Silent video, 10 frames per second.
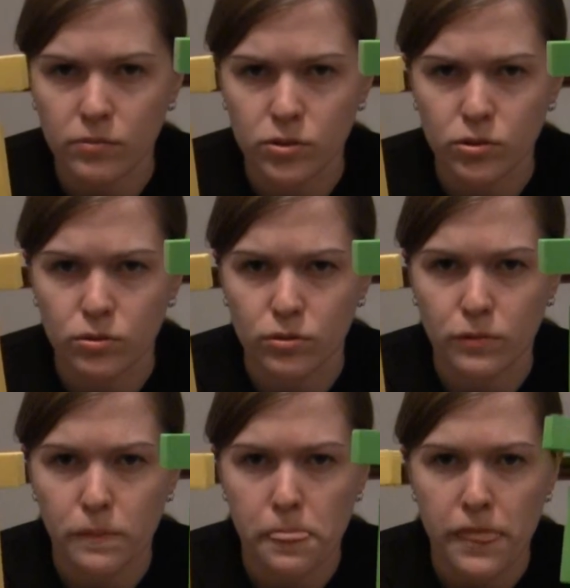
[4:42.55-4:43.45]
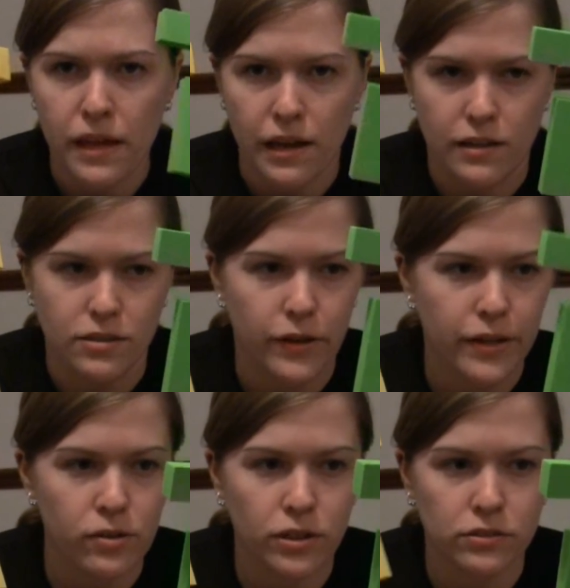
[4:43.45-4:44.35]
I'm not sure. So I
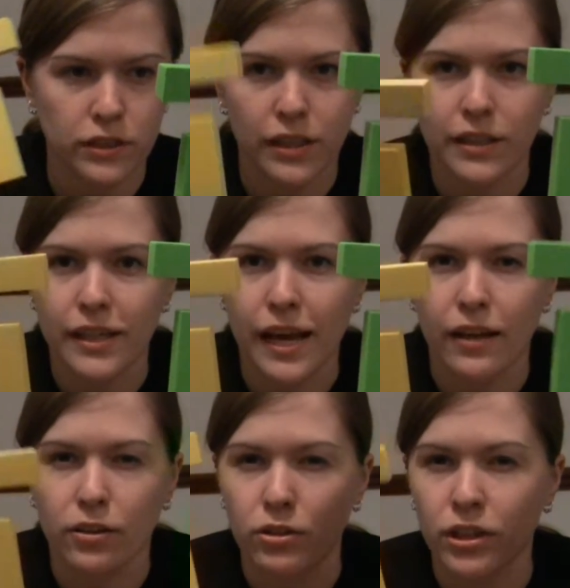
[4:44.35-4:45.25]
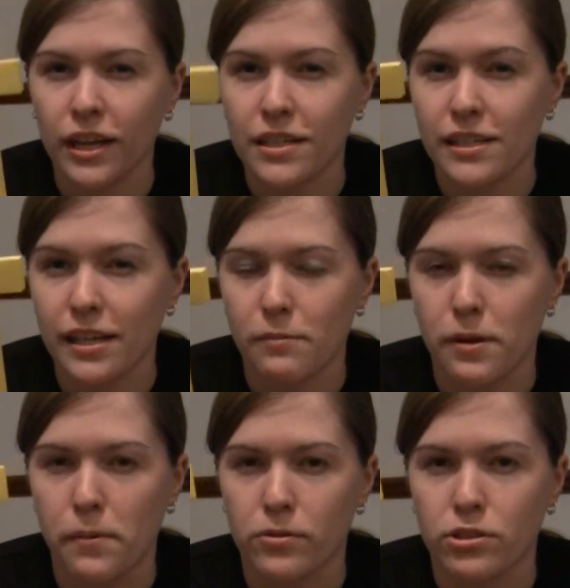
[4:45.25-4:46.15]
got a green and a yellow. You could actually get them
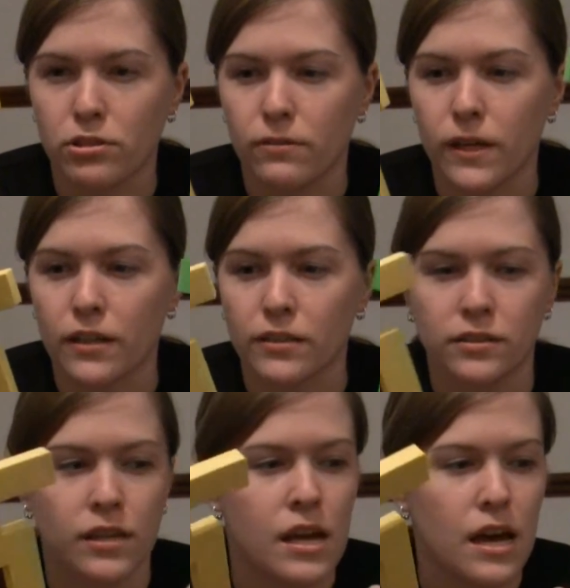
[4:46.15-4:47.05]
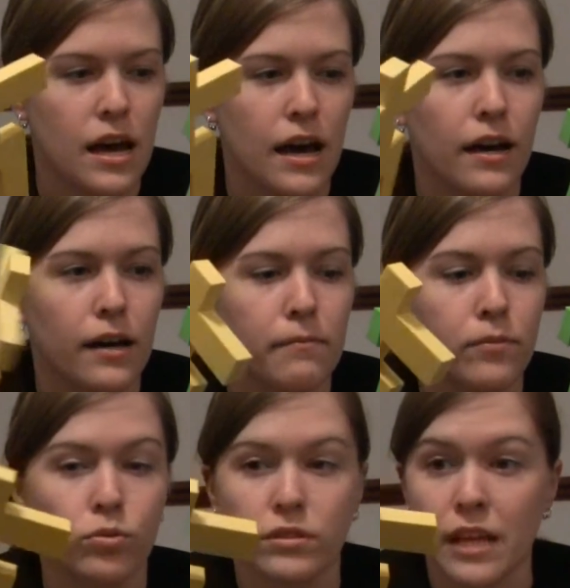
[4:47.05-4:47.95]
in a multitude of colours,
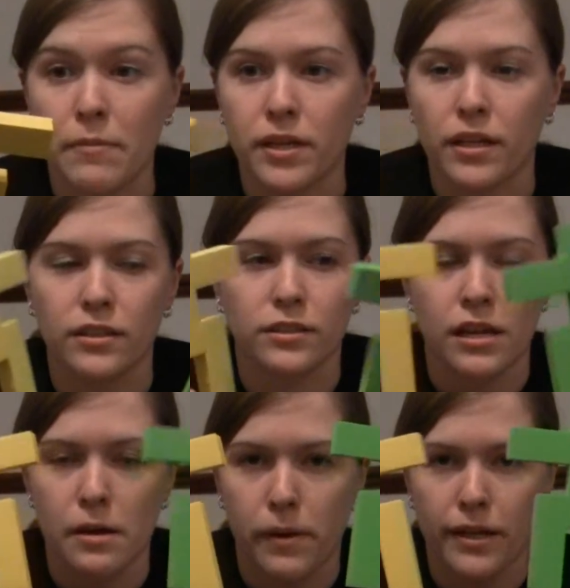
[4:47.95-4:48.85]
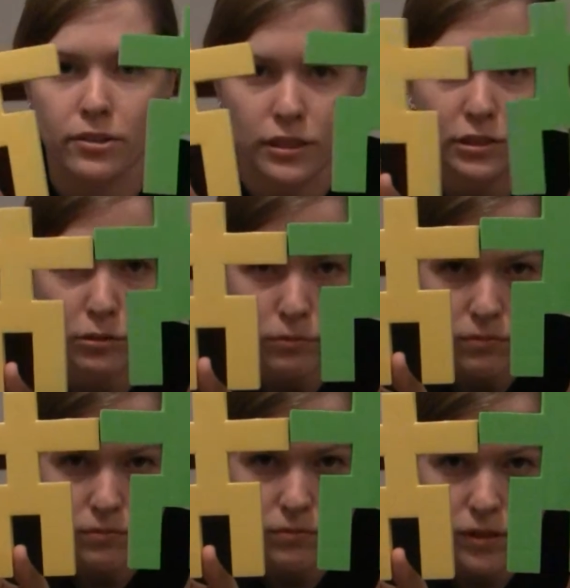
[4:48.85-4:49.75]
or the same colours. But I got these two.
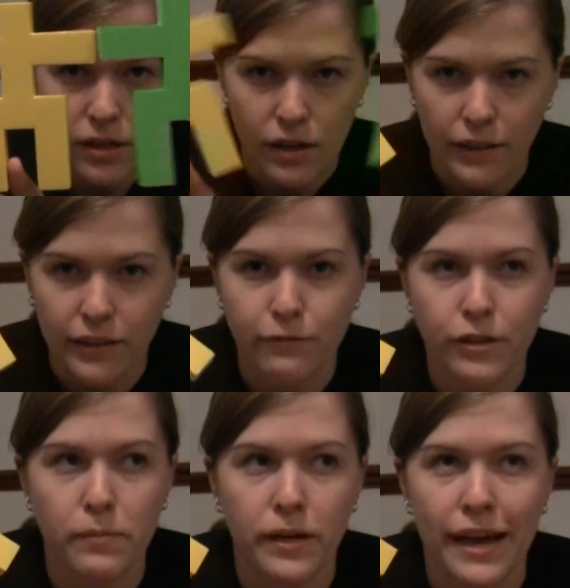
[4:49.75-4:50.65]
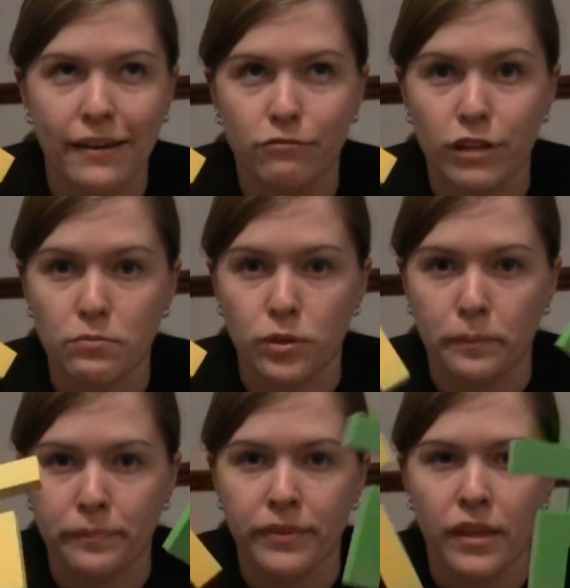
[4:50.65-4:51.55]
I think a friend of mine had a red
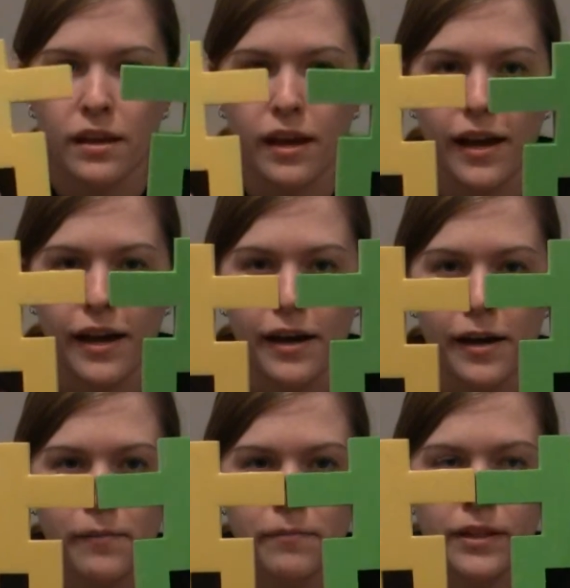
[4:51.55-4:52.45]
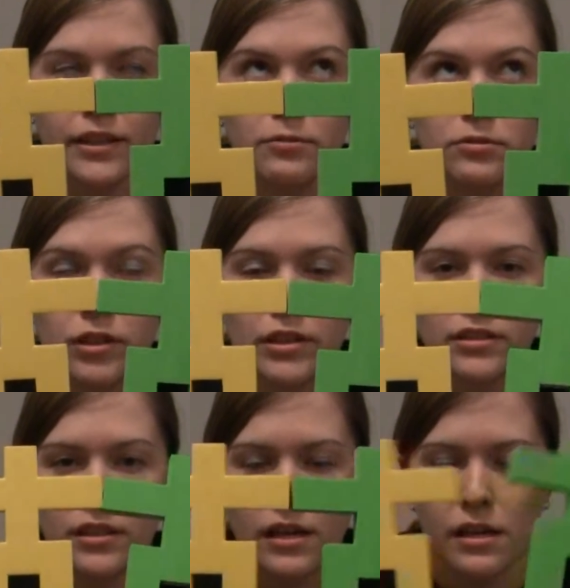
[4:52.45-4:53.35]
one. I think he was red.
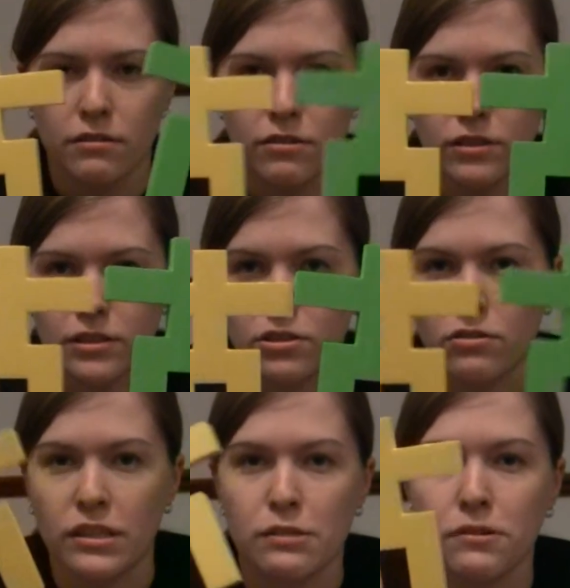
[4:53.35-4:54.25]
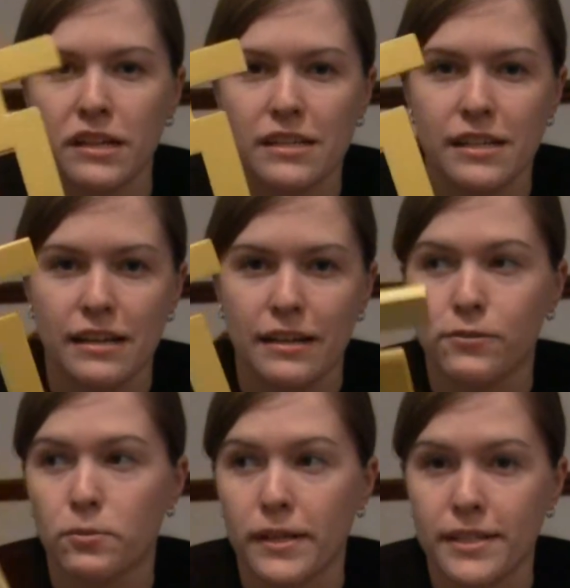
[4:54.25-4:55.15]
So I got these two. This one actually, it
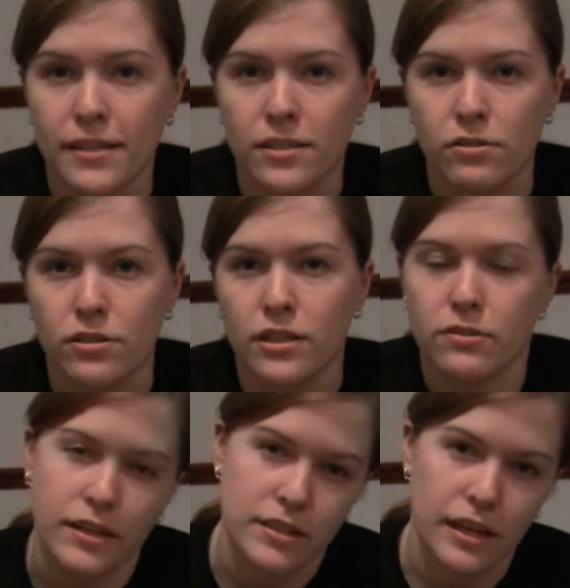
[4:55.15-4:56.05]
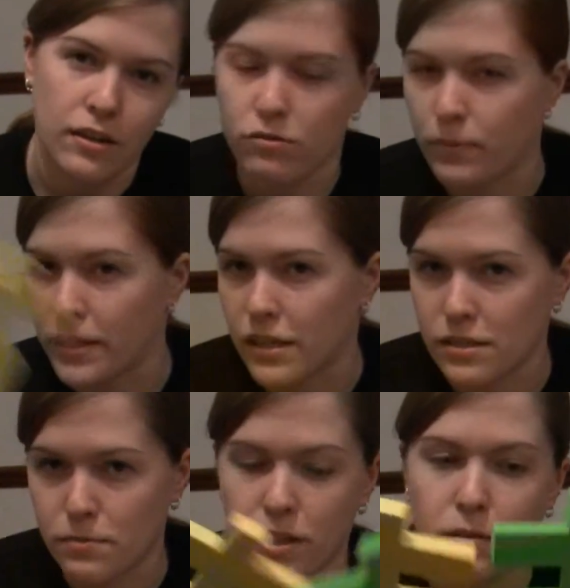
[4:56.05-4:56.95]
lives on my desk usually, so I had to get it off my
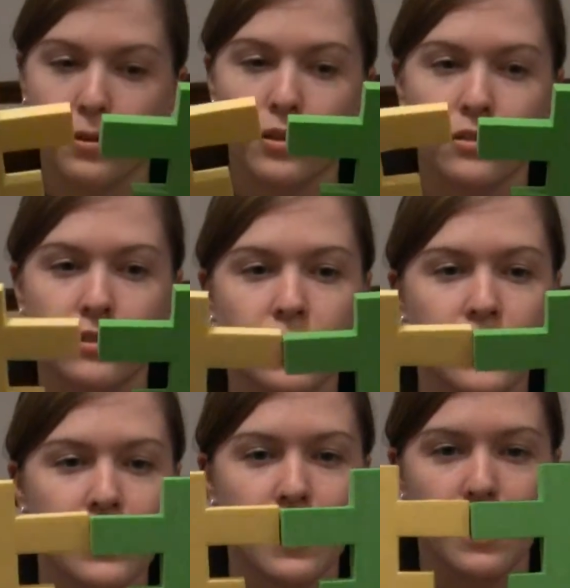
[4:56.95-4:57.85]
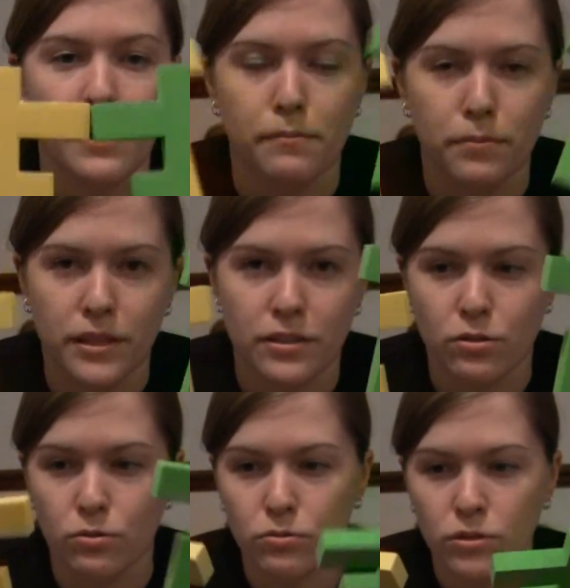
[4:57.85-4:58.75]
desk to put it in the box. But these are
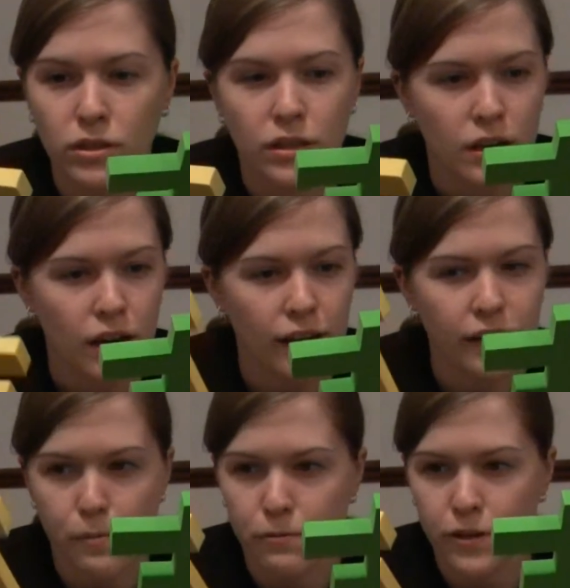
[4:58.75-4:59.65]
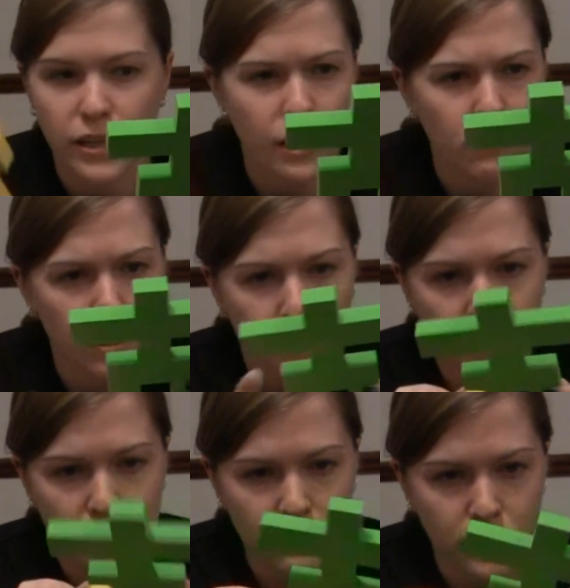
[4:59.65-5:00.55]
cool. I think I prefer the yellow one
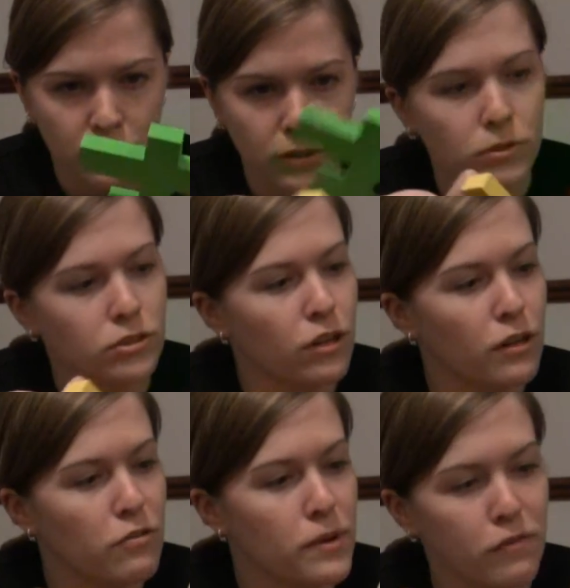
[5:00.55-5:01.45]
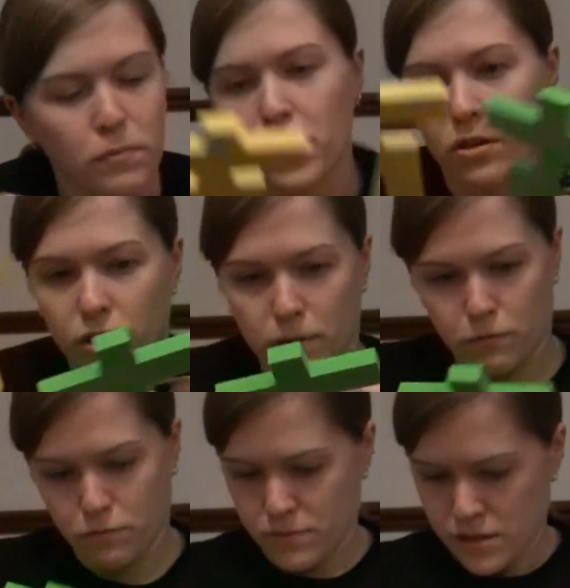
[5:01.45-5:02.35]
because my green one's got a little bit of a mark on him
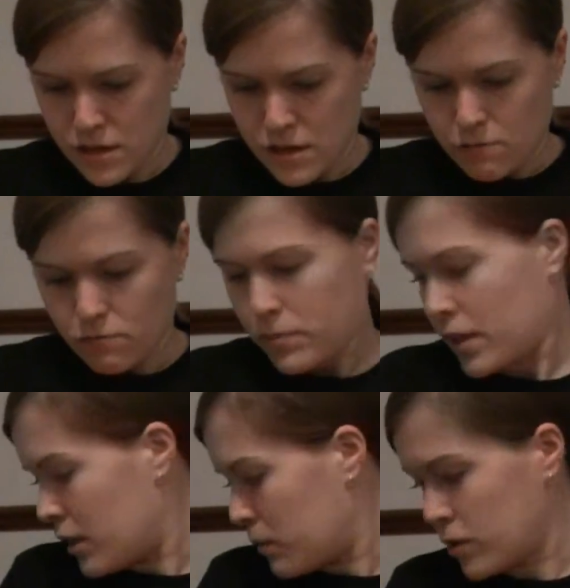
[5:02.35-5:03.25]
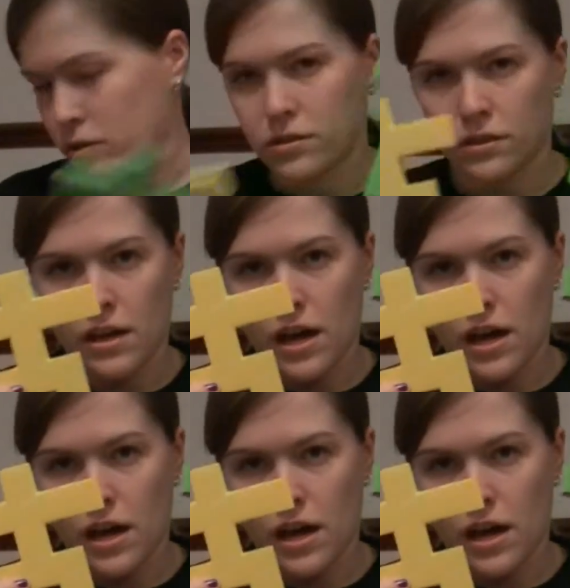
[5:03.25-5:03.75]
from being in the box.